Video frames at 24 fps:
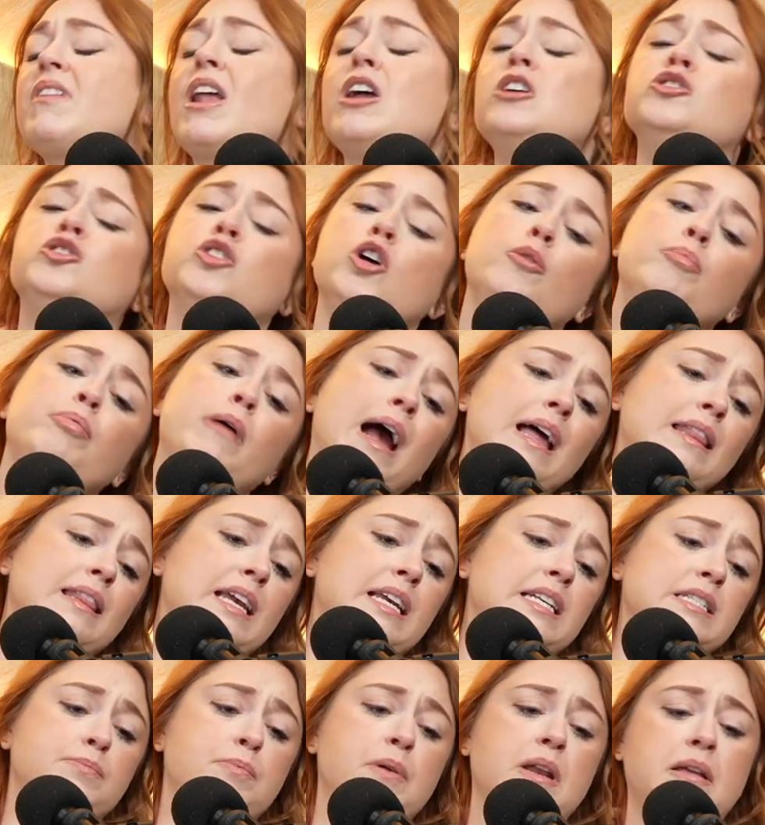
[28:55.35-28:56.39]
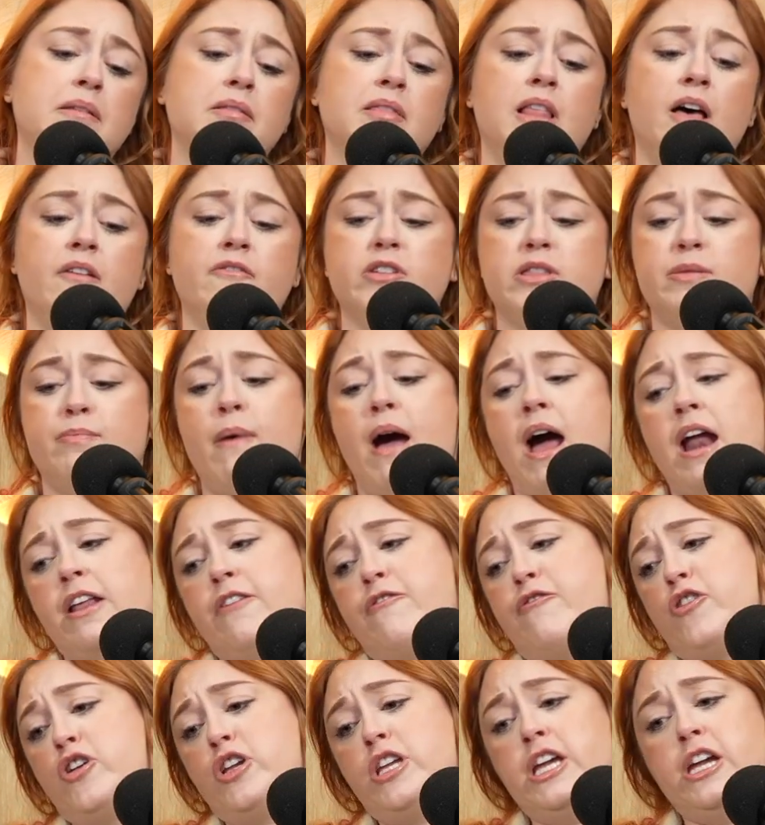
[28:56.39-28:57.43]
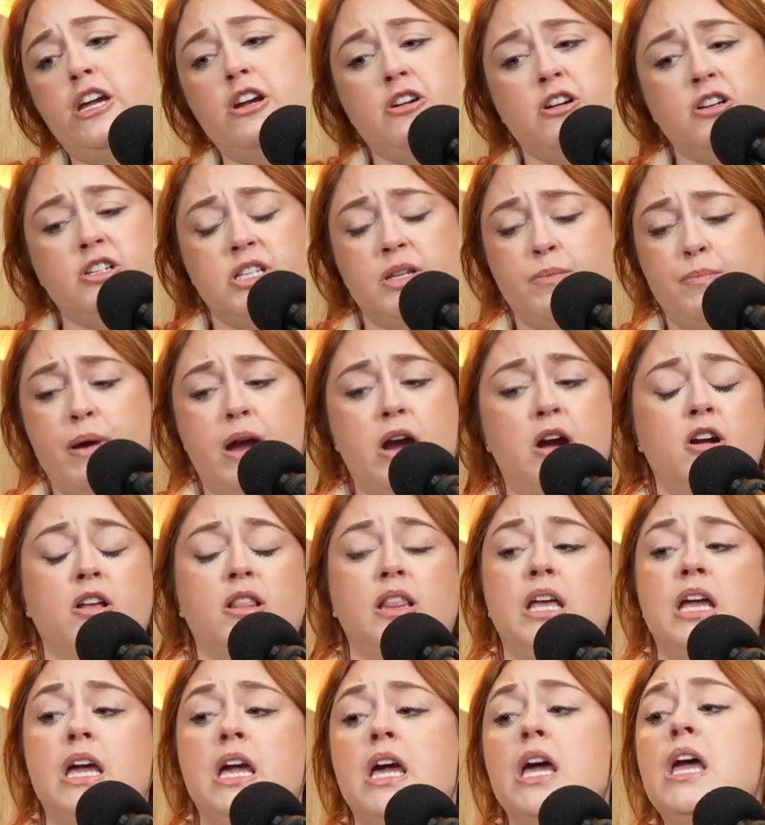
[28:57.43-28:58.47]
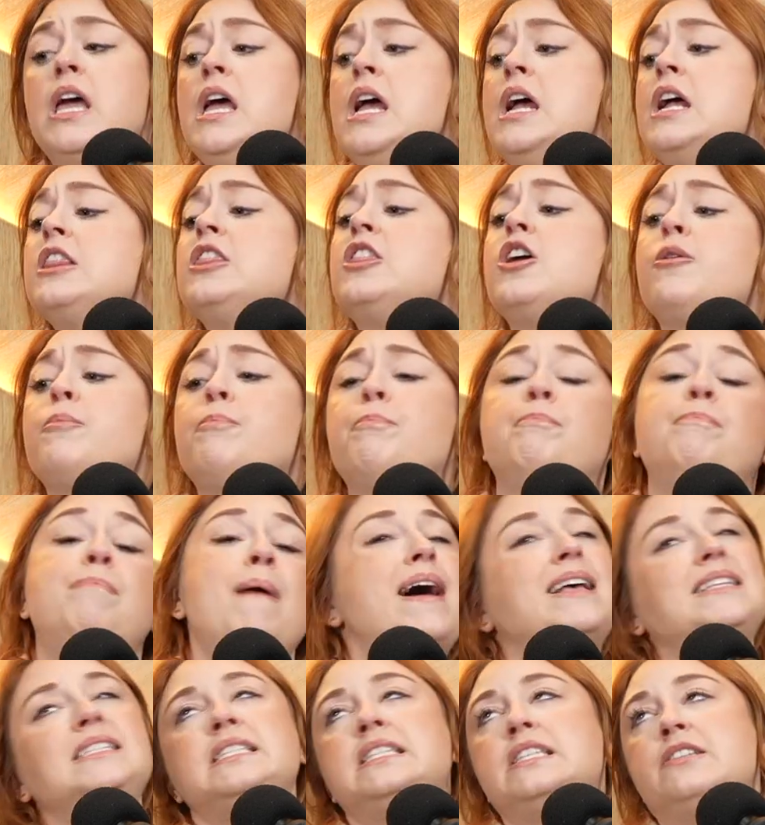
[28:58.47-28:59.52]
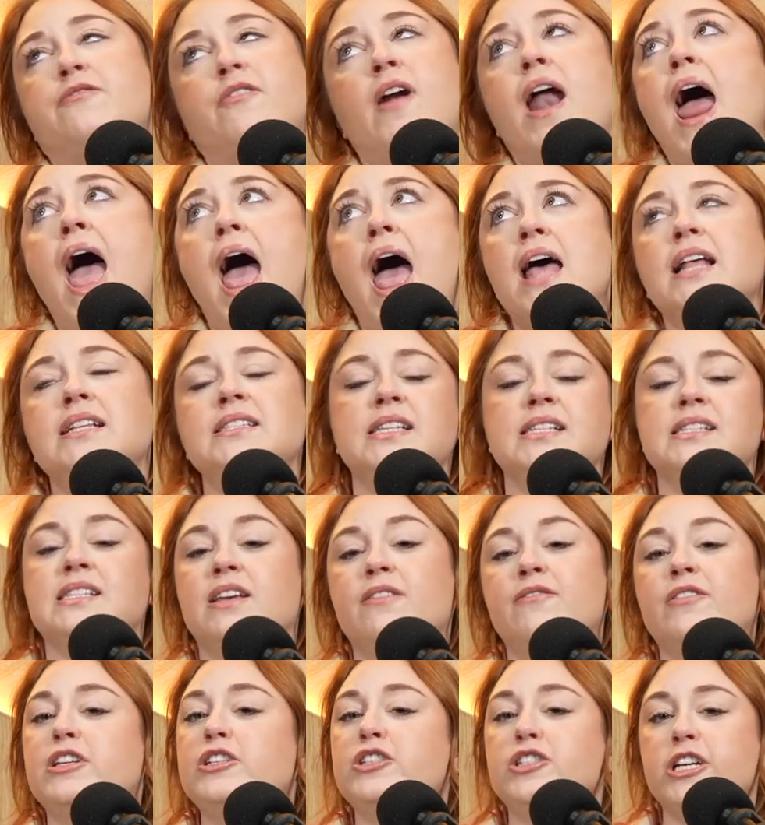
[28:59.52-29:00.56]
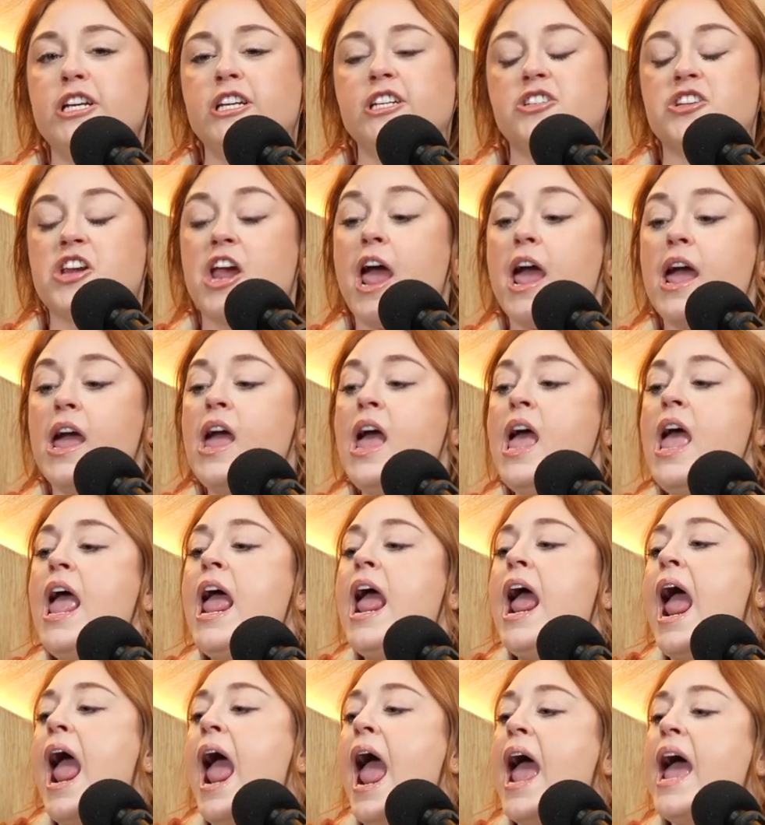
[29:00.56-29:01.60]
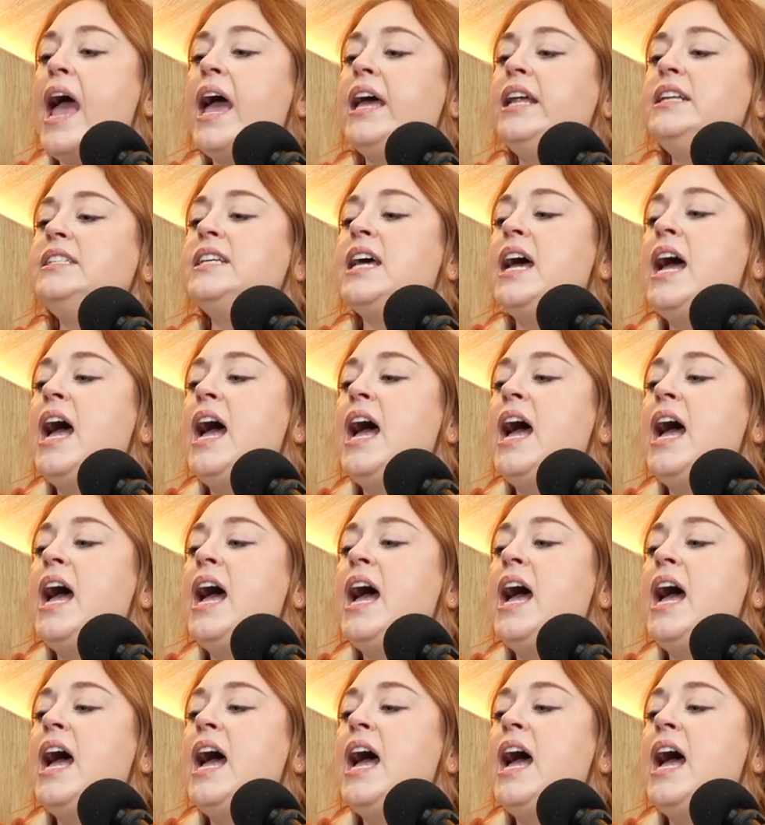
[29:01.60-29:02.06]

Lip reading: Joe Bradley has been in love with Maddie for years, apparently. They're best friends. It's giving Sheena Shea. And